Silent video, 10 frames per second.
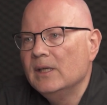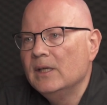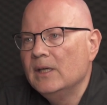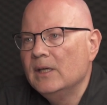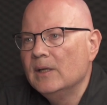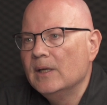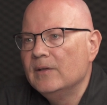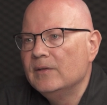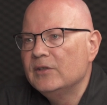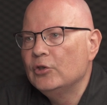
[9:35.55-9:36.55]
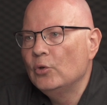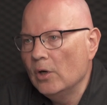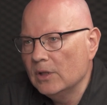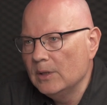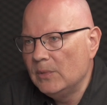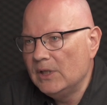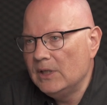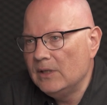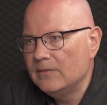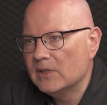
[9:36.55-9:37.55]
it strongly
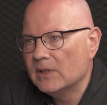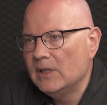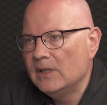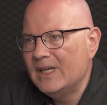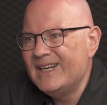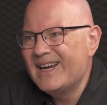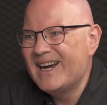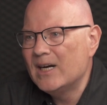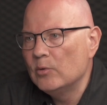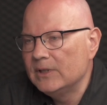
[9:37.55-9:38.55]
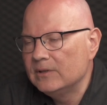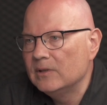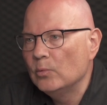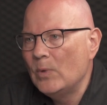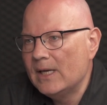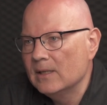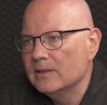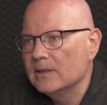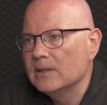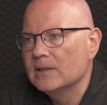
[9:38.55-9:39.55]
believes in inherited
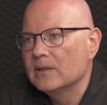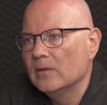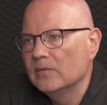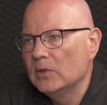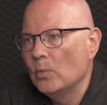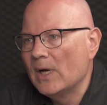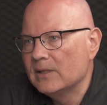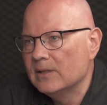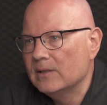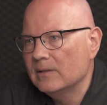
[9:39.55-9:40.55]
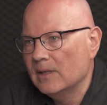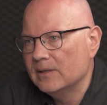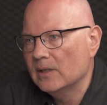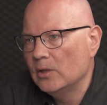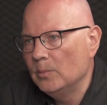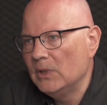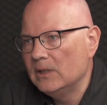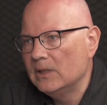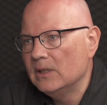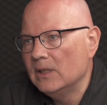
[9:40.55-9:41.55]
weaknesses of the West as a
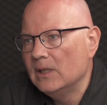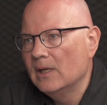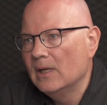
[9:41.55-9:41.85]
community